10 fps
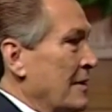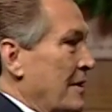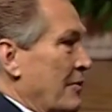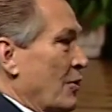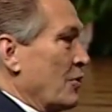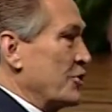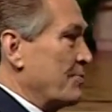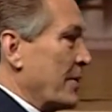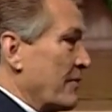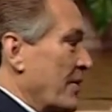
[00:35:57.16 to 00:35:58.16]
and the Holy
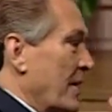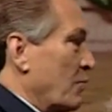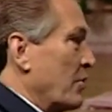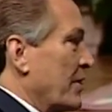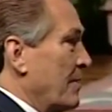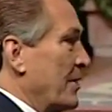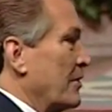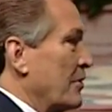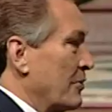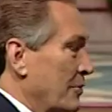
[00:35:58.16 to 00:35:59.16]
Spirit of God will come
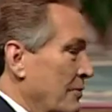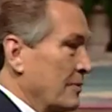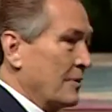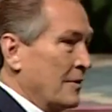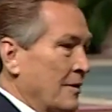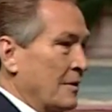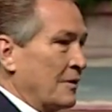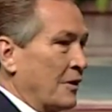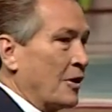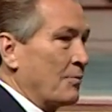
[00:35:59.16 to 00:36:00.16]
into you
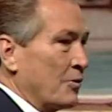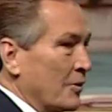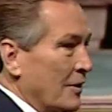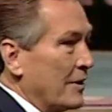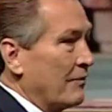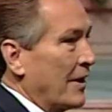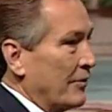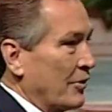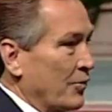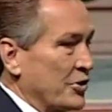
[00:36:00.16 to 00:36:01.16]
to help you to live
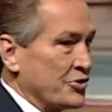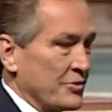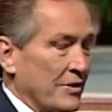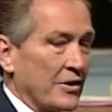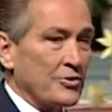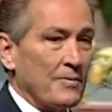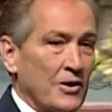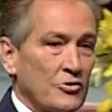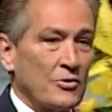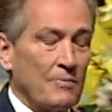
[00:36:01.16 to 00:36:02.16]
like the Christian that He's
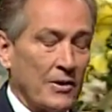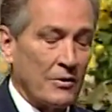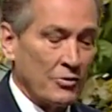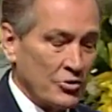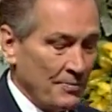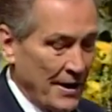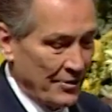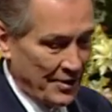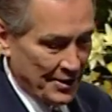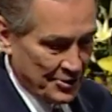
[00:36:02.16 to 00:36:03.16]
made you to be. Would you bow
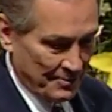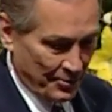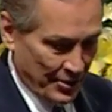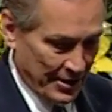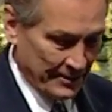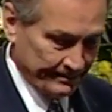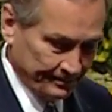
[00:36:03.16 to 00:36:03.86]
your heads in prayer?